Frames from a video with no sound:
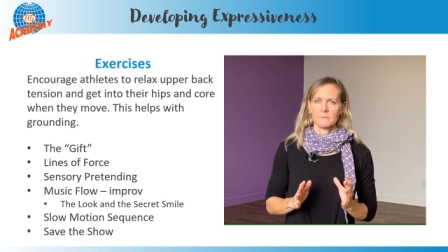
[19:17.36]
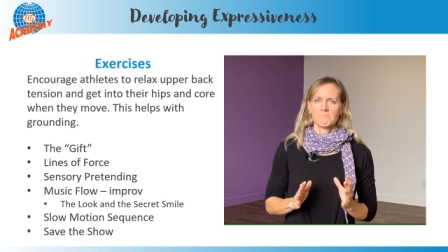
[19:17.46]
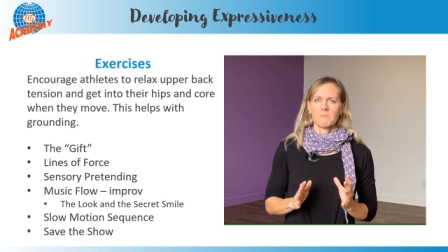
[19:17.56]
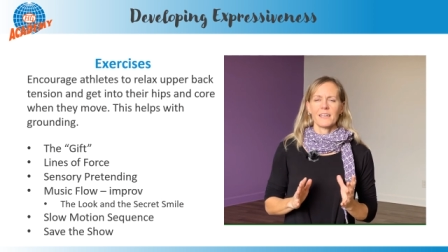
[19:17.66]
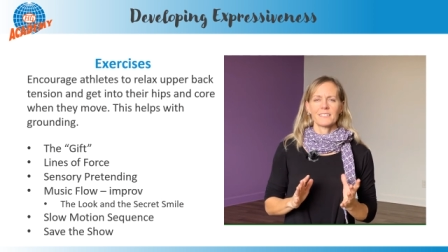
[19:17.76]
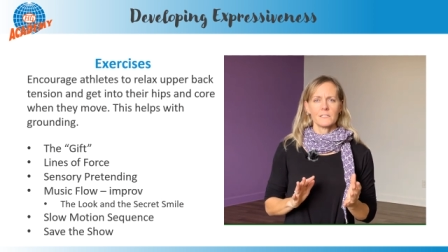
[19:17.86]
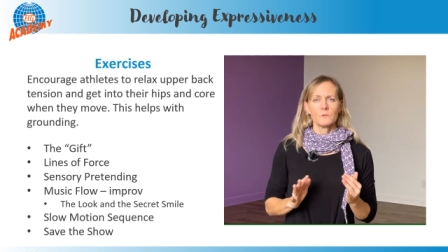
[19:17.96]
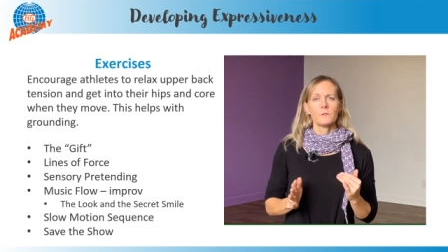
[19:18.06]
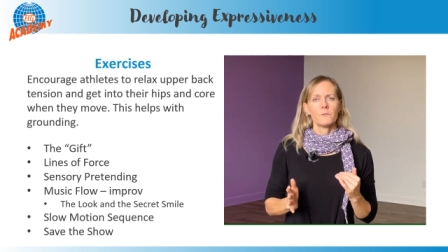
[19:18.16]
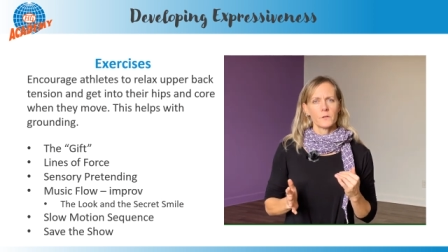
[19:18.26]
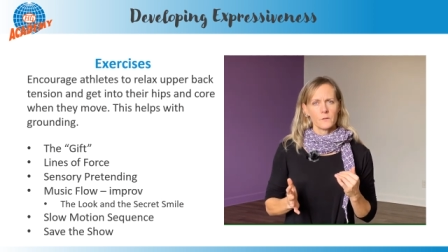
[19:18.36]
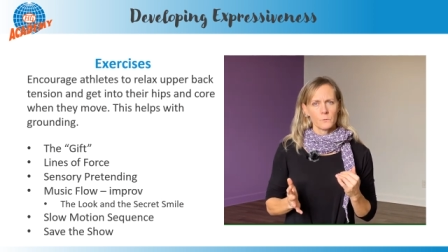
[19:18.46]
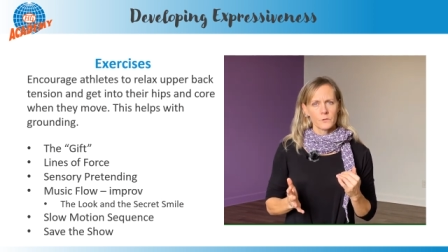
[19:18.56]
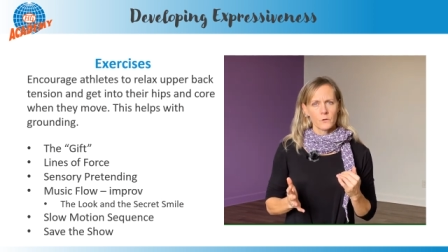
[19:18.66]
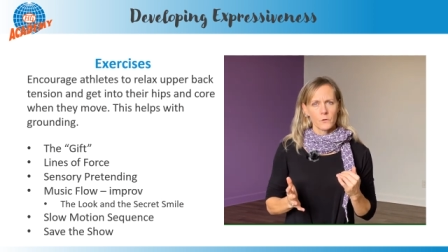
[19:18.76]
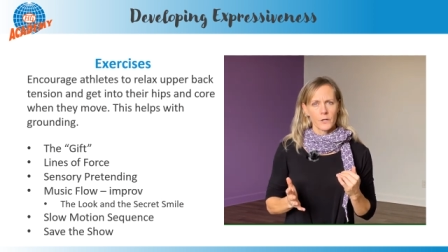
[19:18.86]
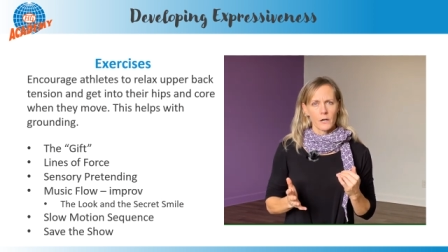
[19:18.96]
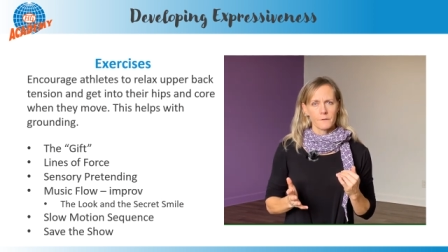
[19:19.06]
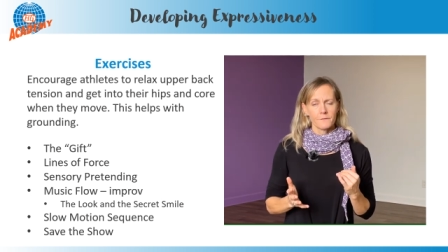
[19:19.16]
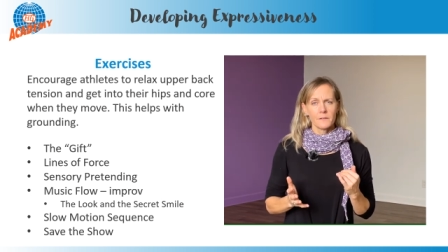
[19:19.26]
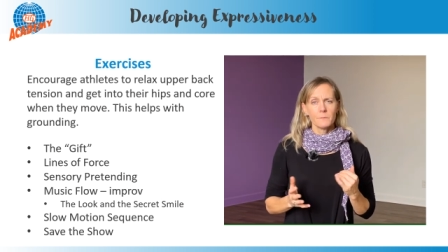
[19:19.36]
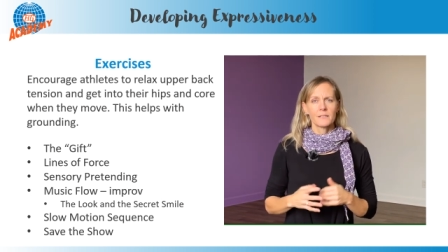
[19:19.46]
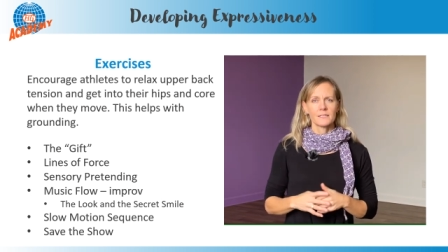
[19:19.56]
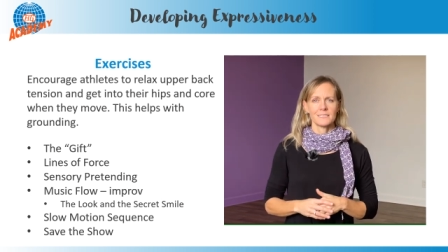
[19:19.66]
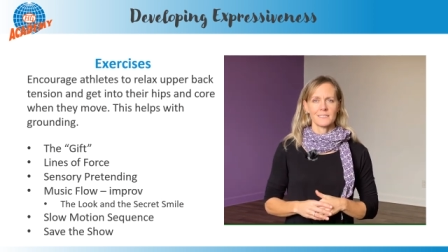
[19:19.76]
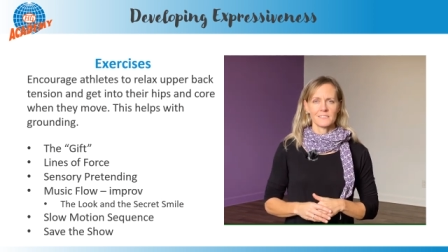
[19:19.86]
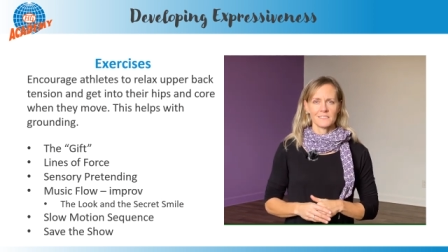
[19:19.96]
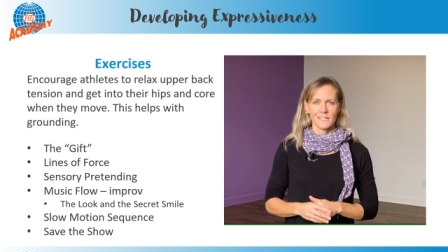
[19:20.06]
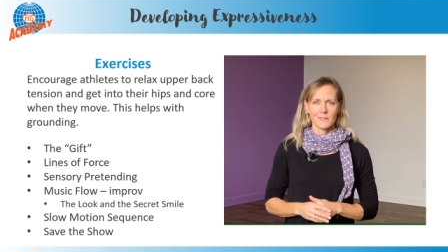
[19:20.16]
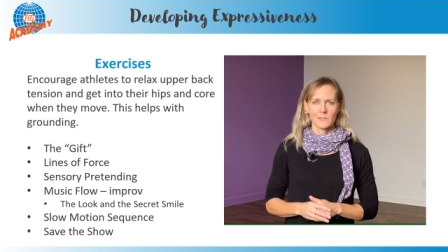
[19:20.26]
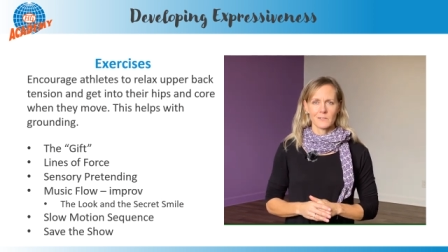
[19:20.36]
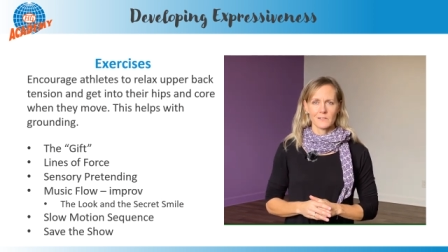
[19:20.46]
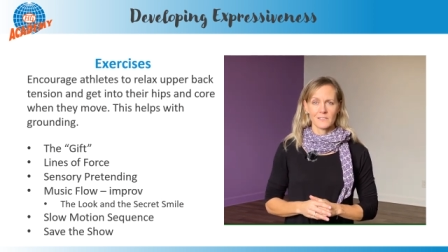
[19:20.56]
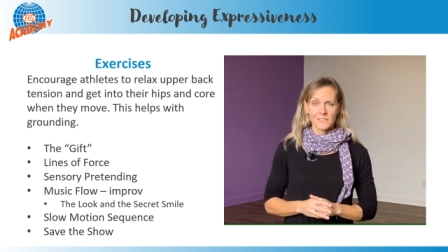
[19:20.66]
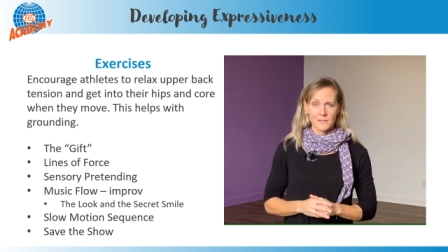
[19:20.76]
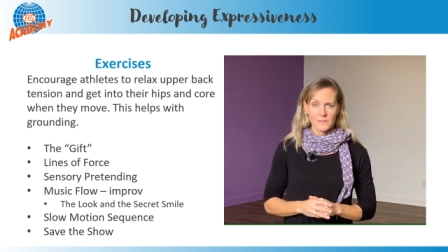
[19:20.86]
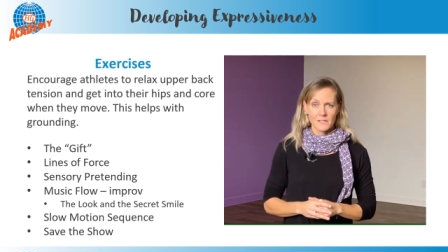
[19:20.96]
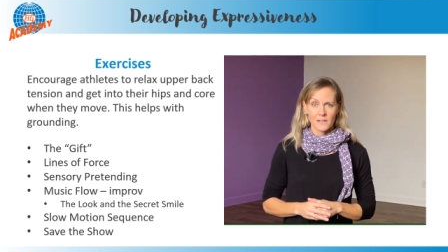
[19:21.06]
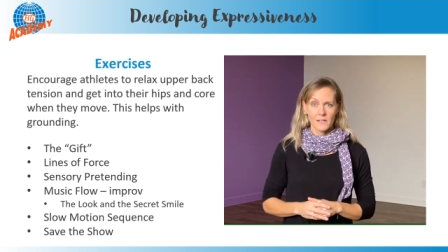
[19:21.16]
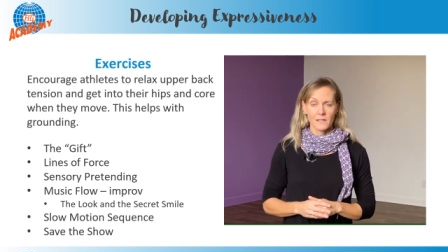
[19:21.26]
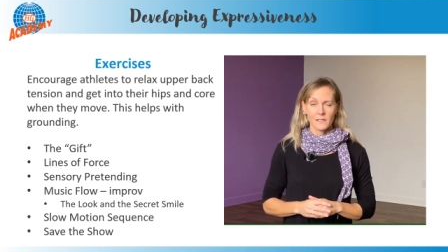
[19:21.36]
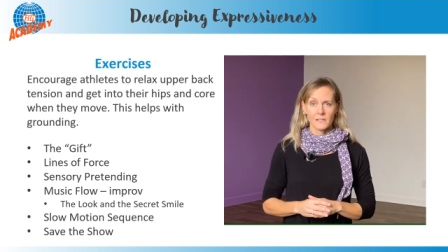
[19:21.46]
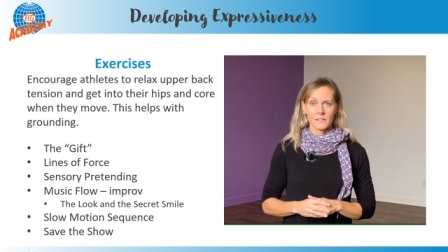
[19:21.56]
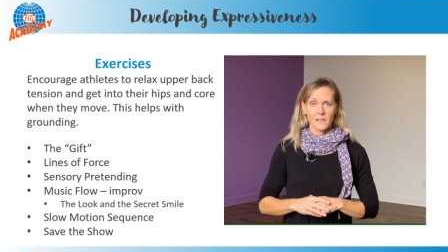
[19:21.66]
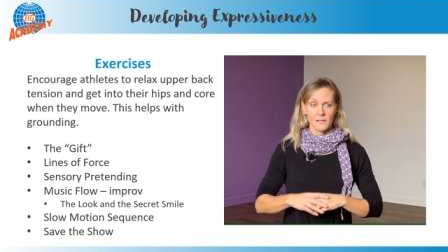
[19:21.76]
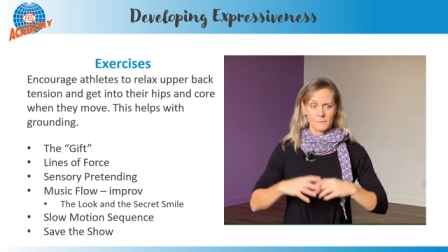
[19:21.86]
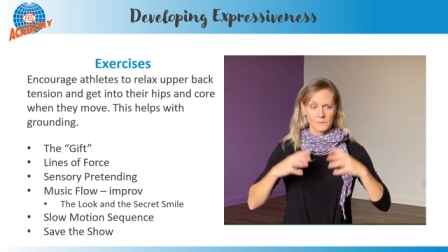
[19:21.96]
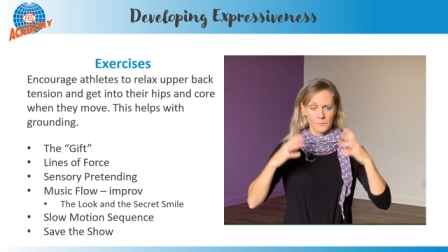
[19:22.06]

I tend to avoid the word choreography because it can sound a little intimidating and it comes with